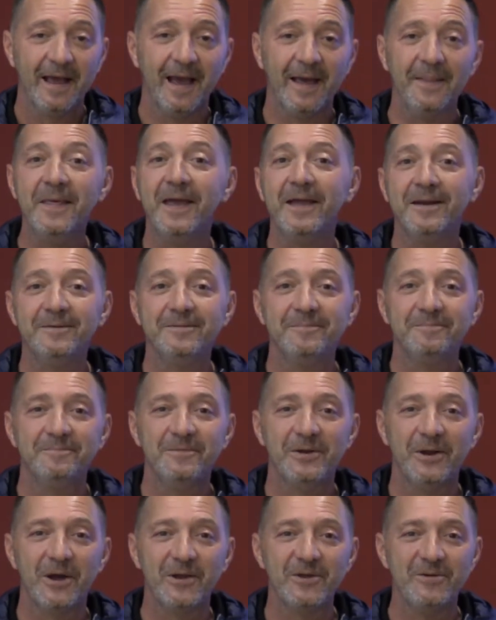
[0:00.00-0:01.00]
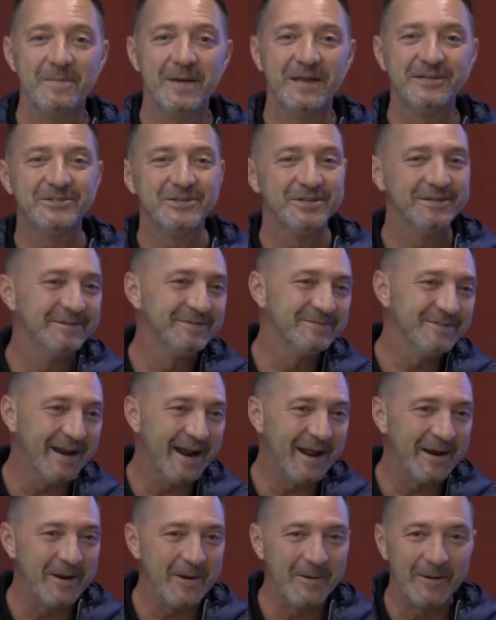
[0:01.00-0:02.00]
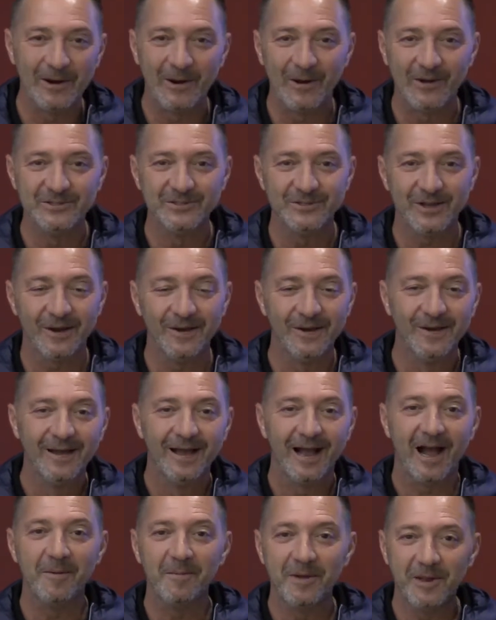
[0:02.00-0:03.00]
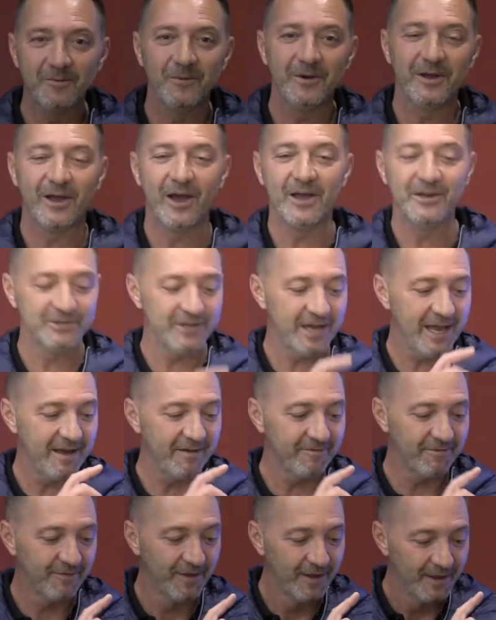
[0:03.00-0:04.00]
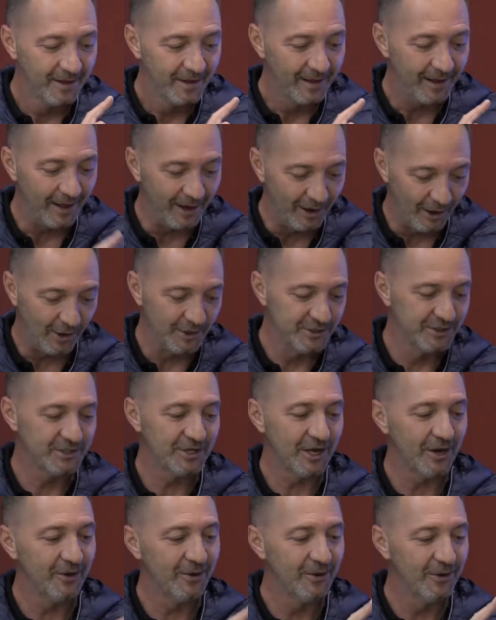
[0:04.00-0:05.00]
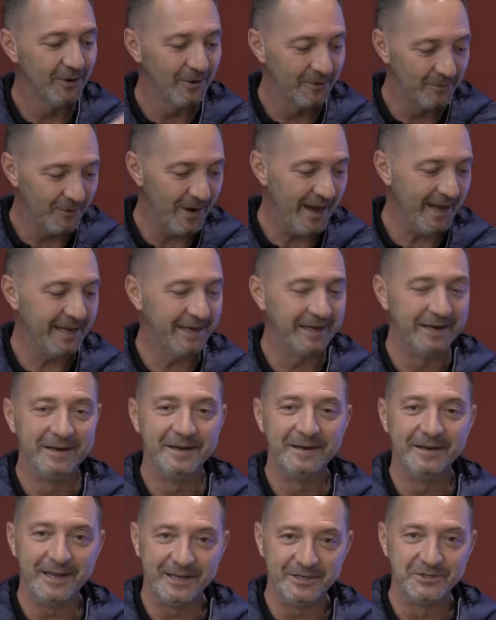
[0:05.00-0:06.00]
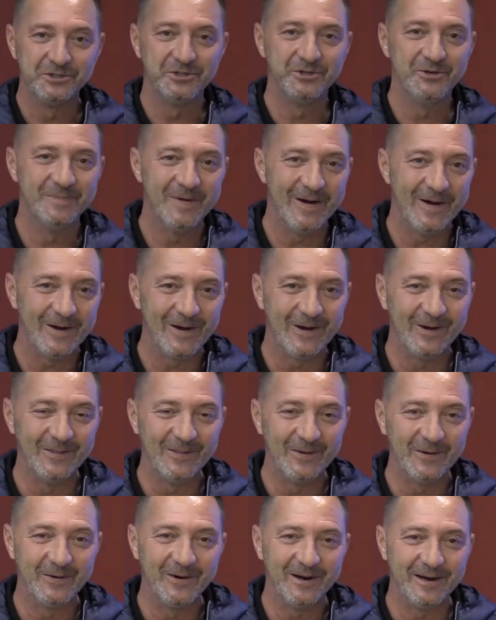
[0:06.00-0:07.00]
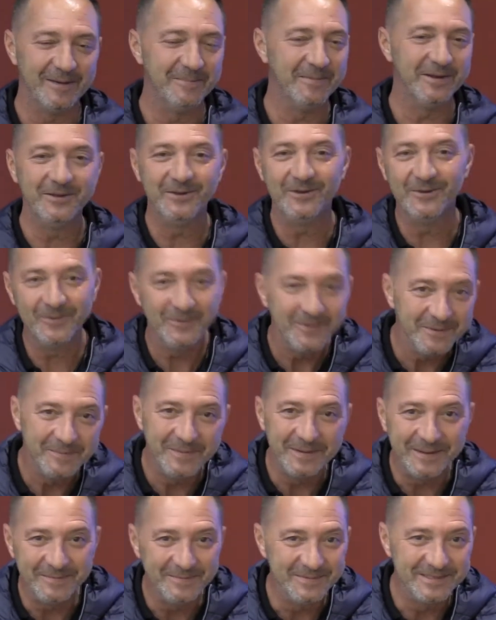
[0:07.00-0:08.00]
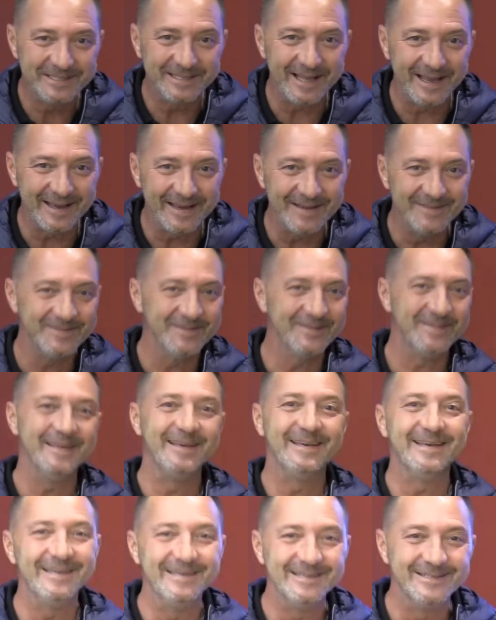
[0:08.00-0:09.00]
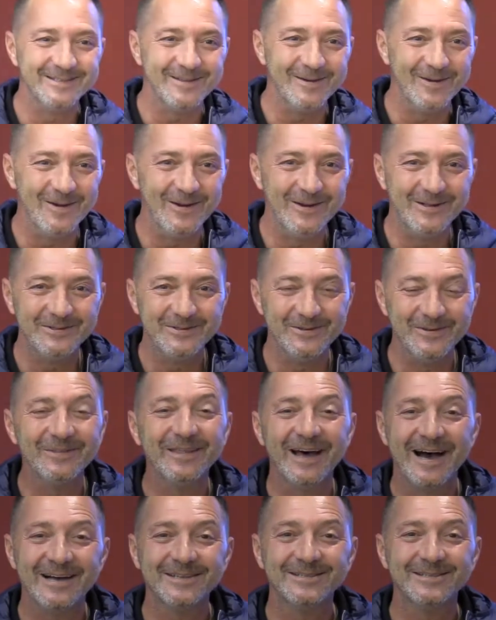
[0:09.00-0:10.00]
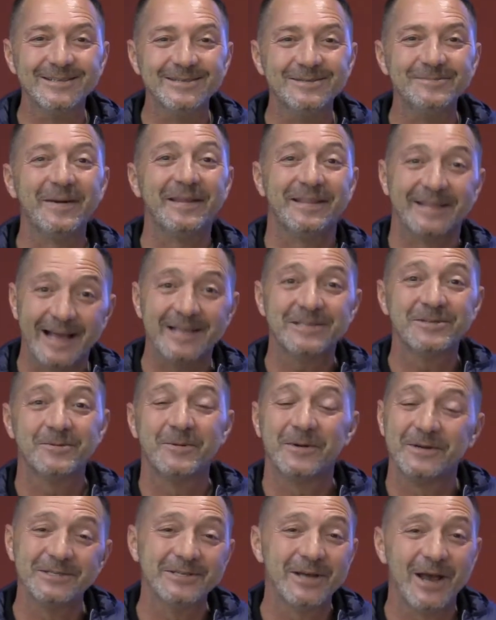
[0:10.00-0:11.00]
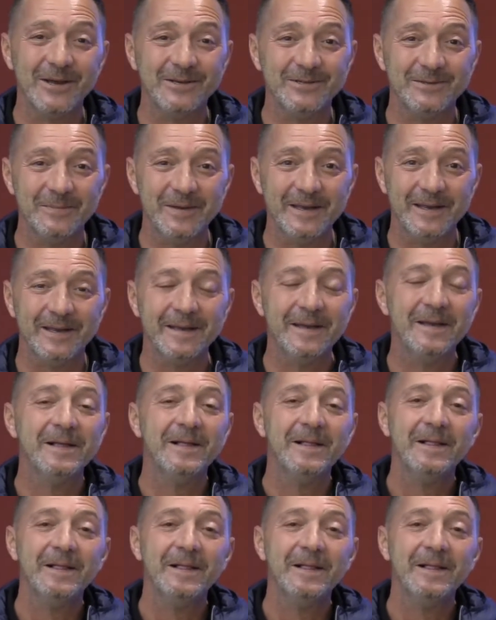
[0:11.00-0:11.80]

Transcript: And then, you know, you mentioned Fernando Alonso. I mean, we're going to have Alonso, Raikkonen, and Schumacher on the grid. I mean, you'd be mistaken for thinking it's the early 2000s, but that's what it's going to be.